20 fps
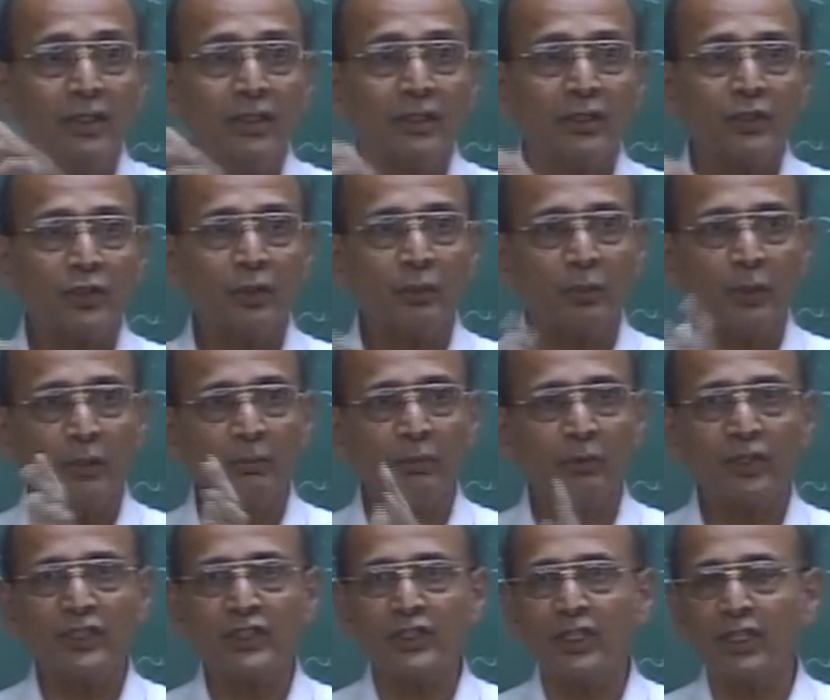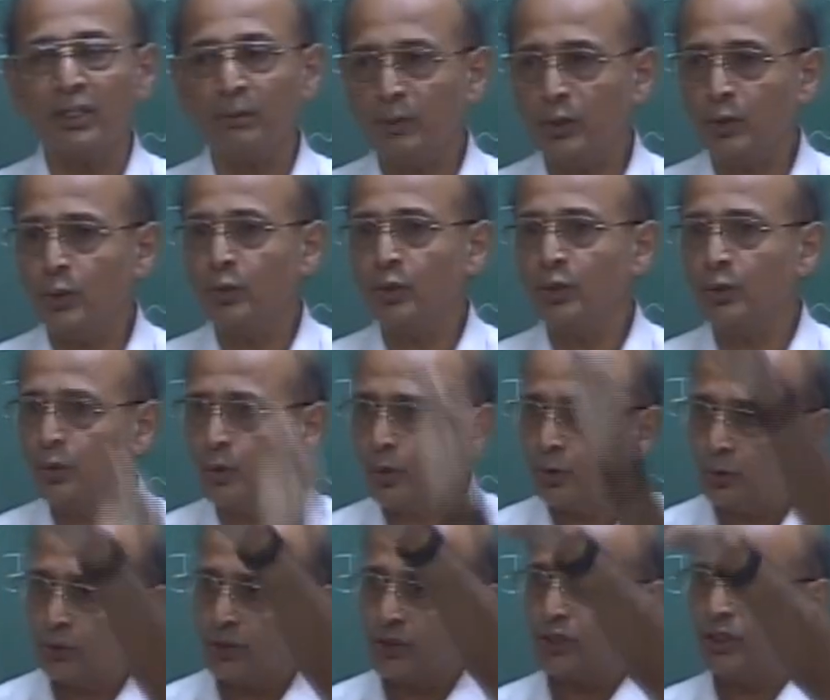So from question number 2 you go to
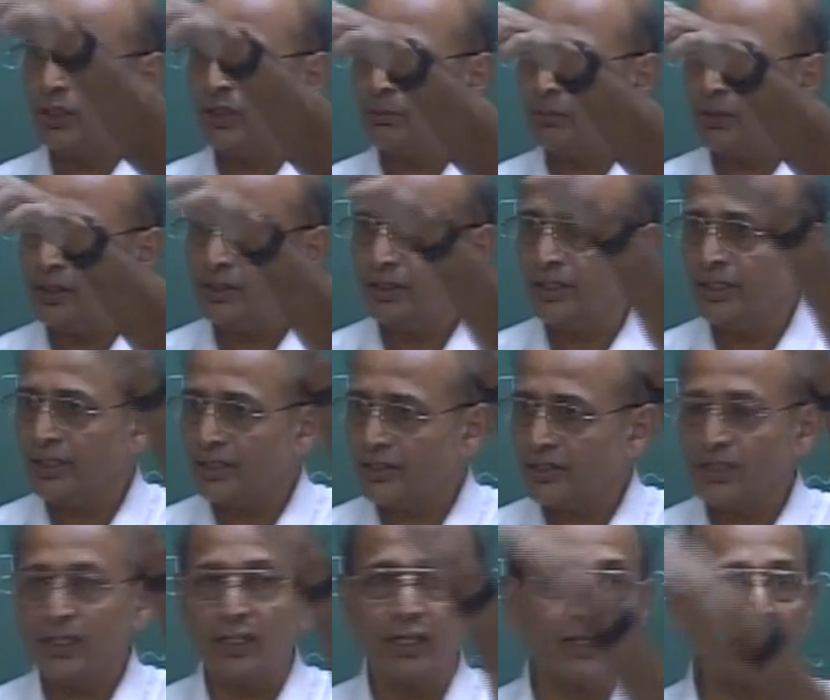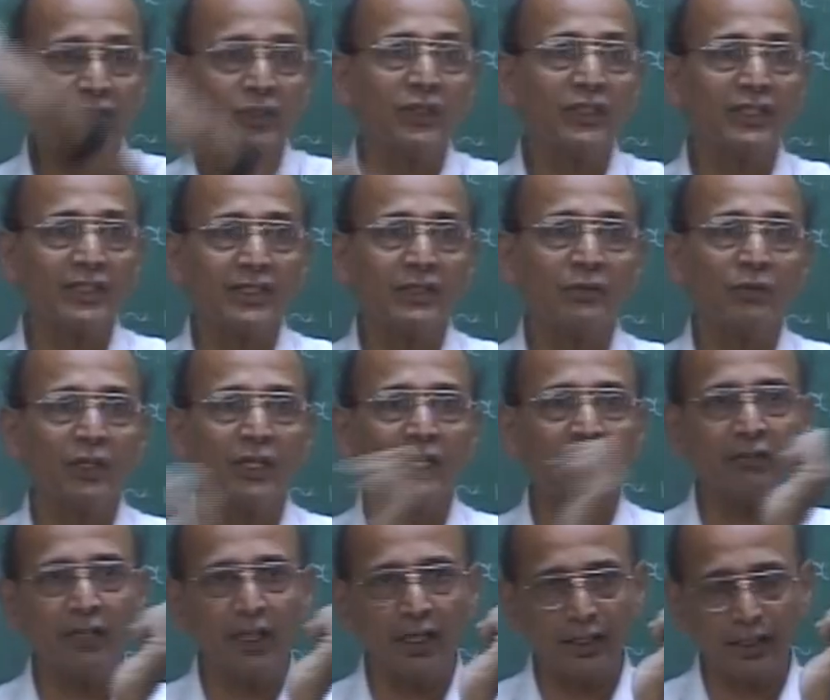question number 3, etc. So this is what
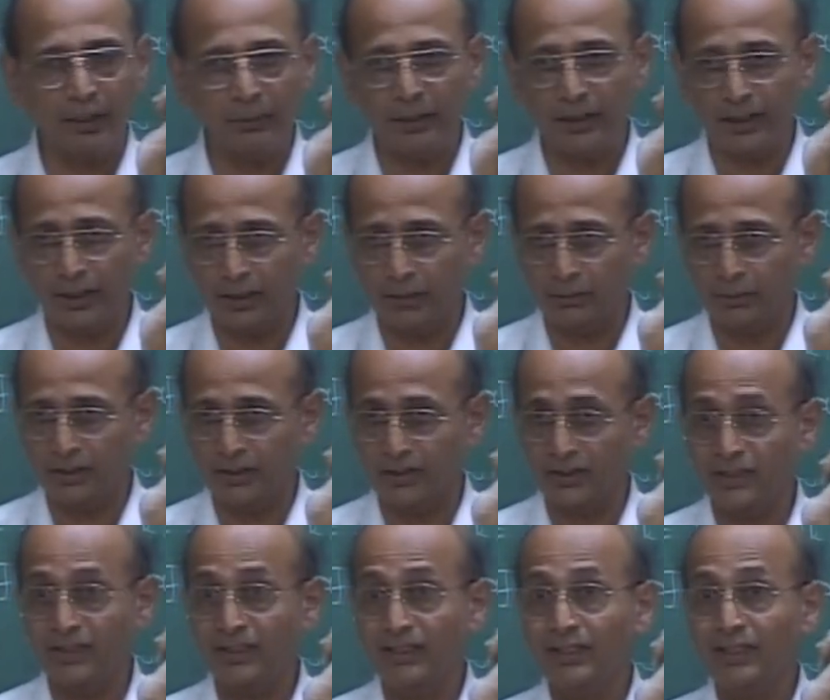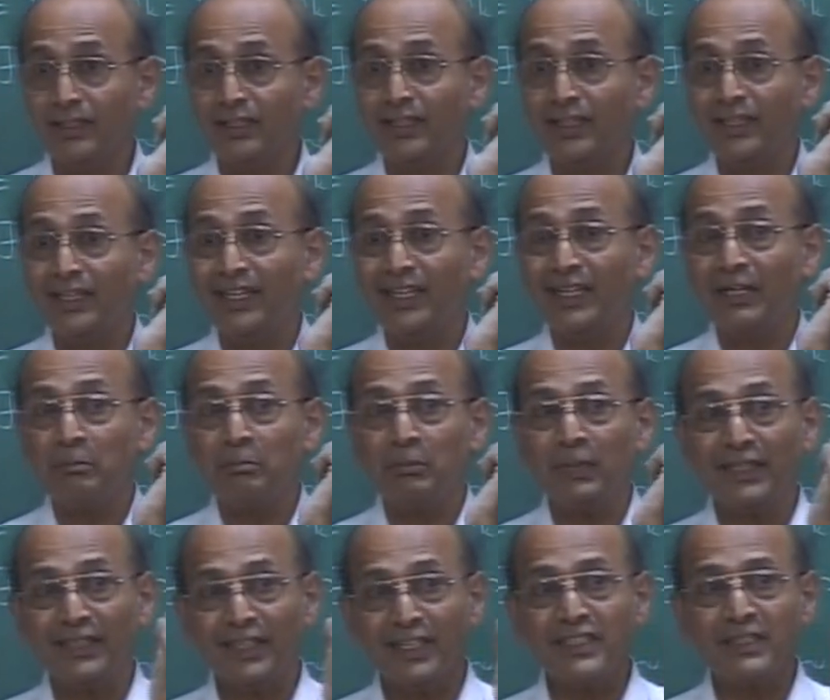Havel-Hakimi theorem does. But
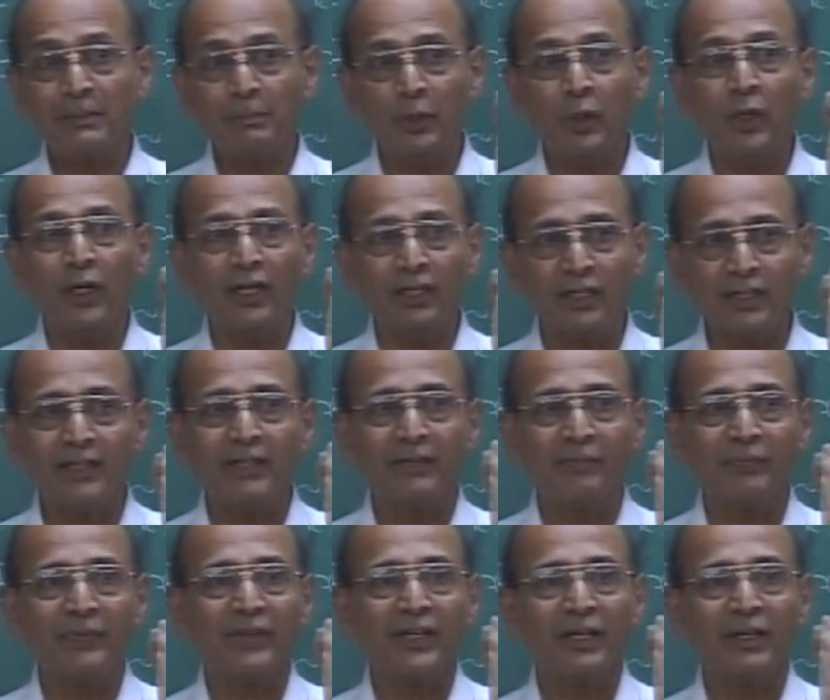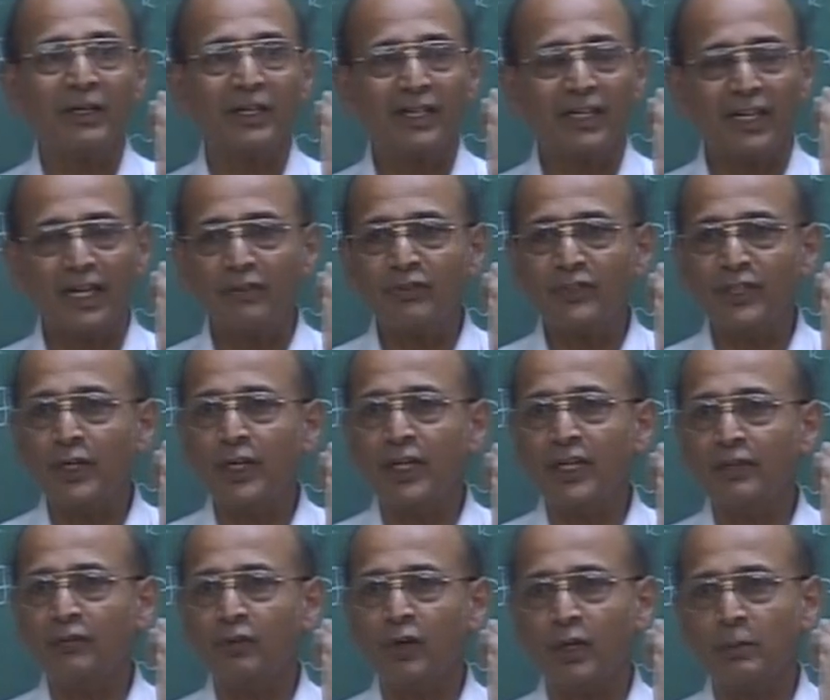there is a pure graph theoretic
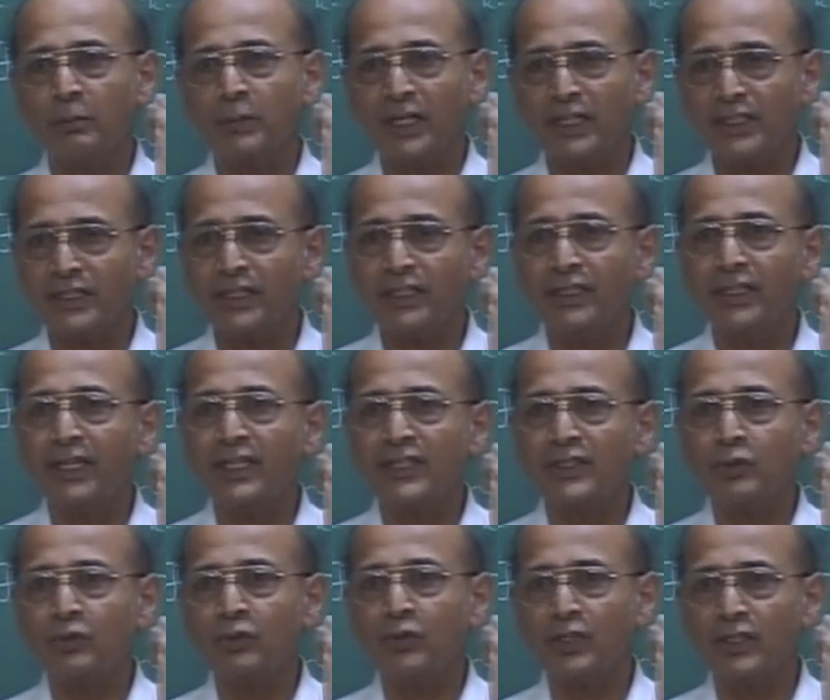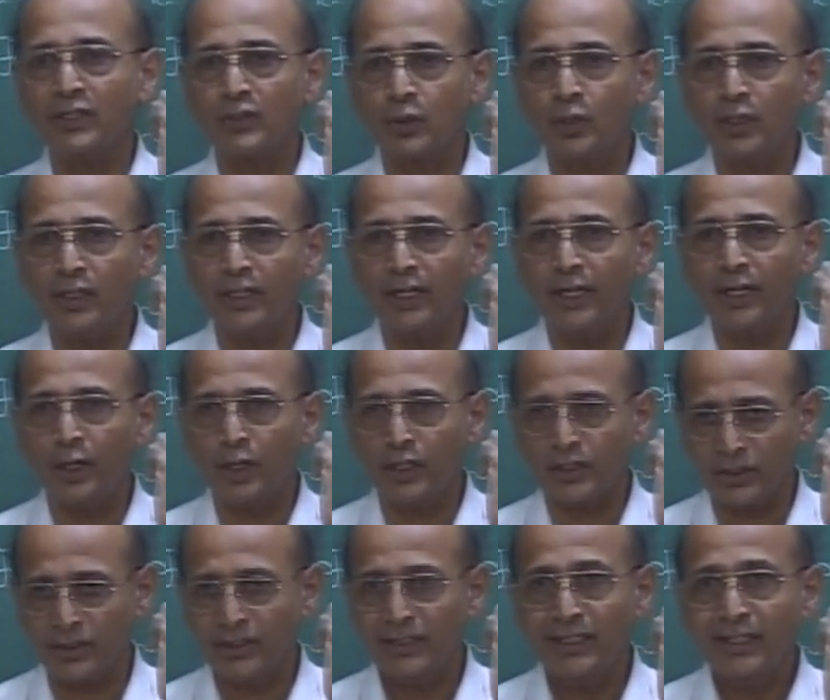formulation, that is what is called the
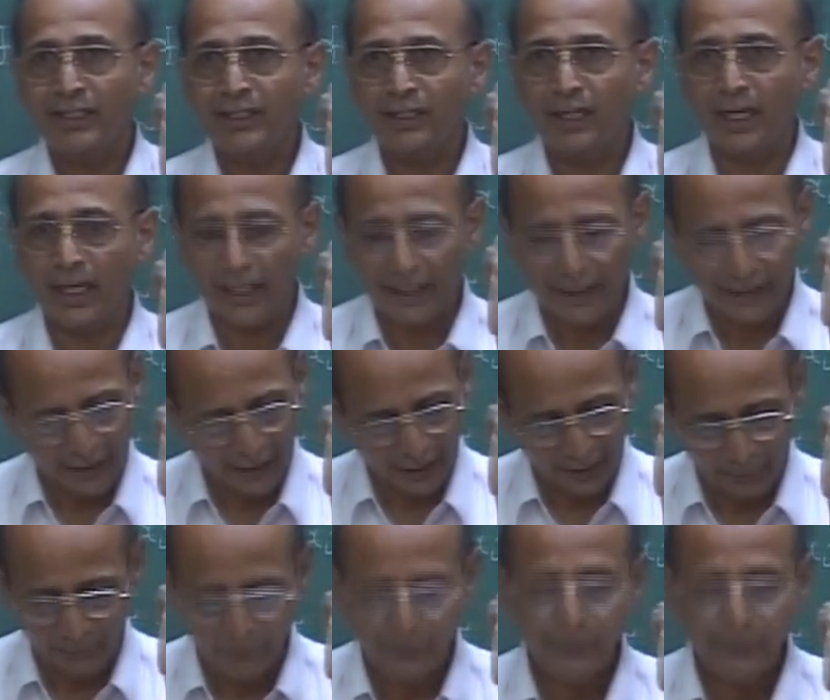Erdos-Galai theorem.